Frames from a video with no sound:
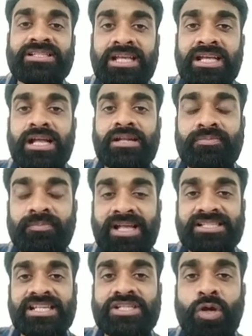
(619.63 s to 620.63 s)
single
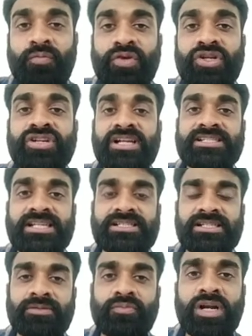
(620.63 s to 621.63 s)
message of your transaction,